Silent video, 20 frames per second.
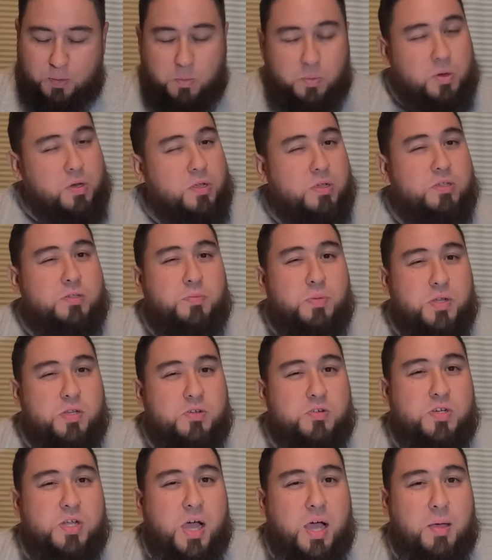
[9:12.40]
What do you
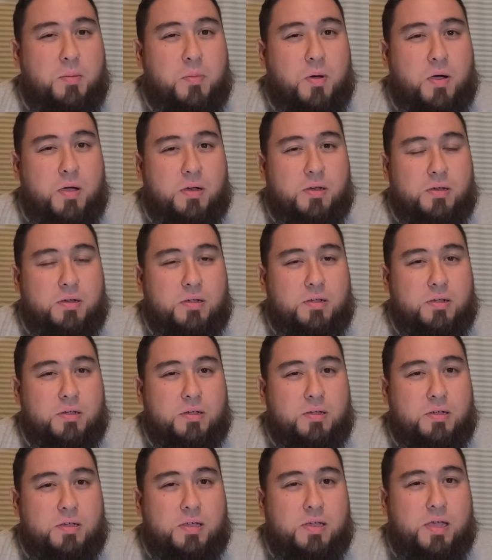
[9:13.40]
spend your time on?
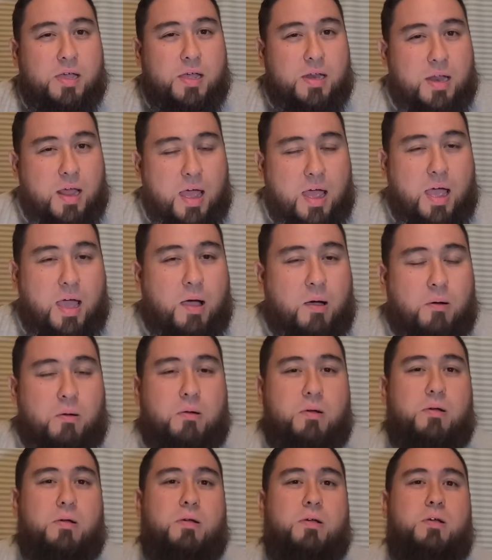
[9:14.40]
And
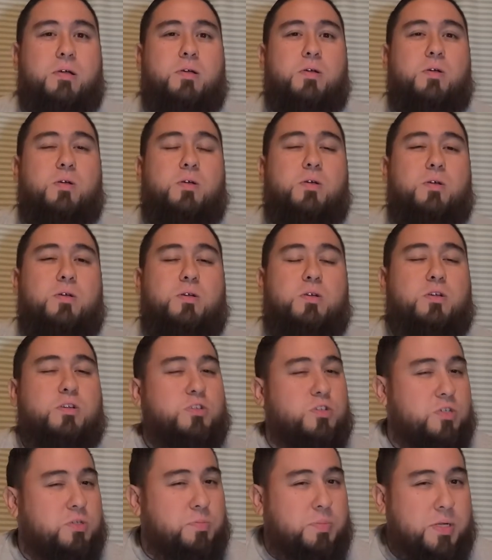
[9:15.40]
how
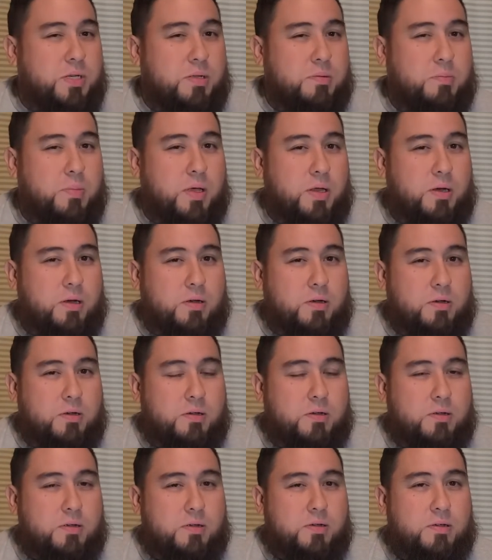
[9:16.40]
could you spend it better?
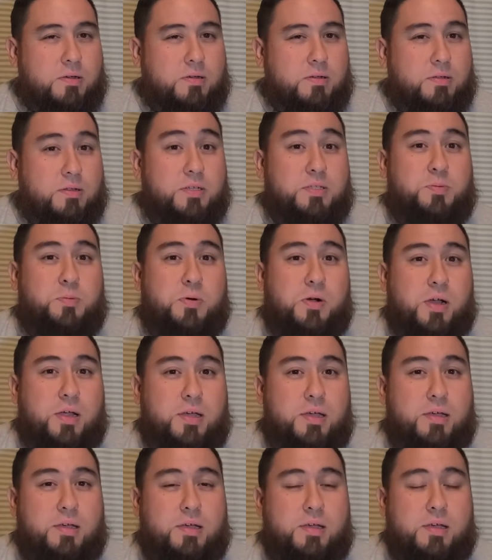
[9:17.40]
Let's pray.
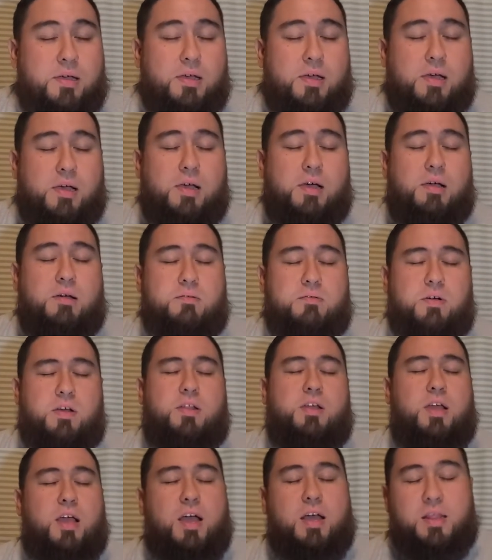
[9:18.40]

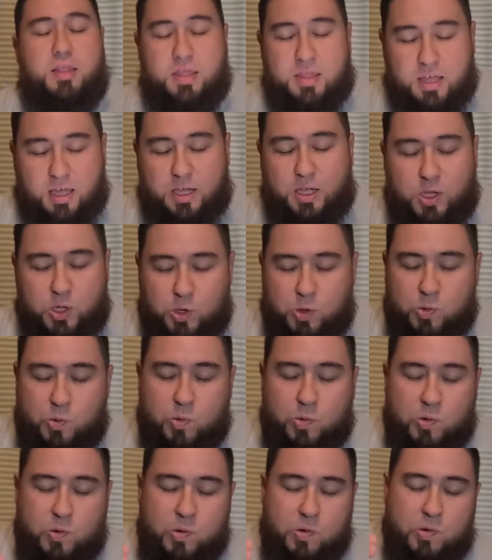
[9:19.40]
Father God, thank
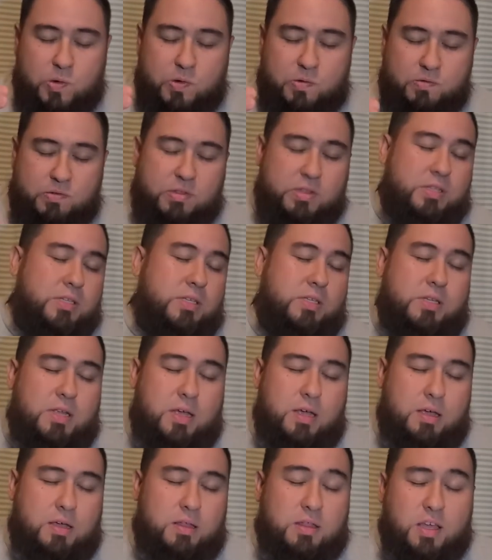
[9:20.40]
you for this
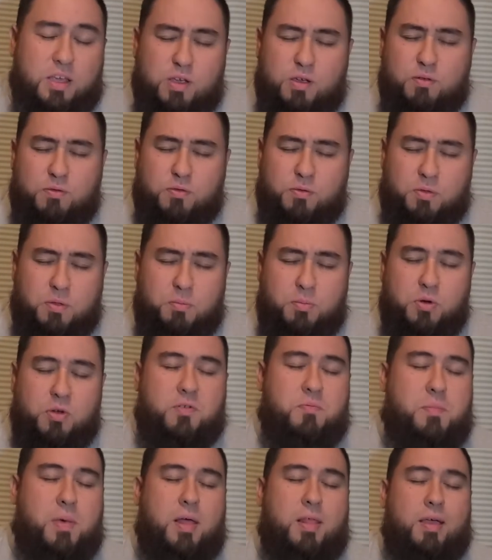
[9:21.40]
day. Thank you for the book
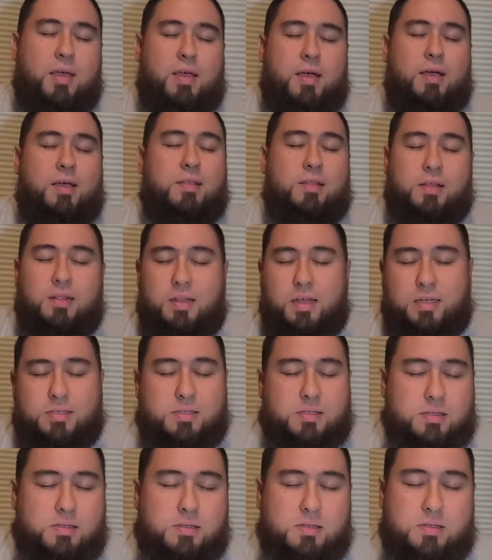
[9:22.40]
of Malachi and the
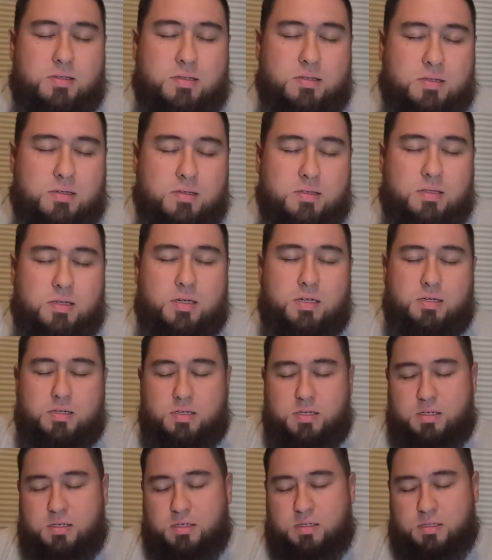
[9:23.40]
lessons that it
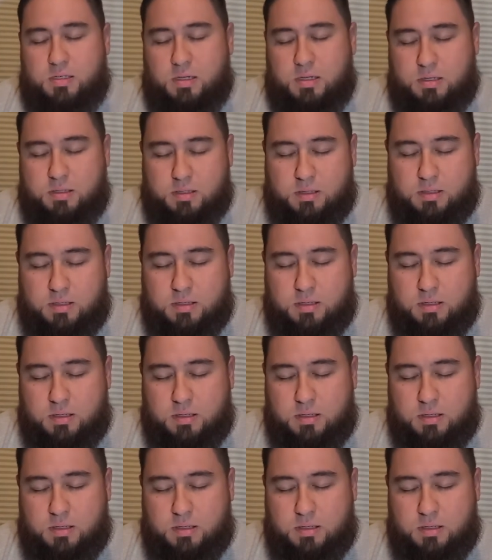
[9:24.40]
teaches us.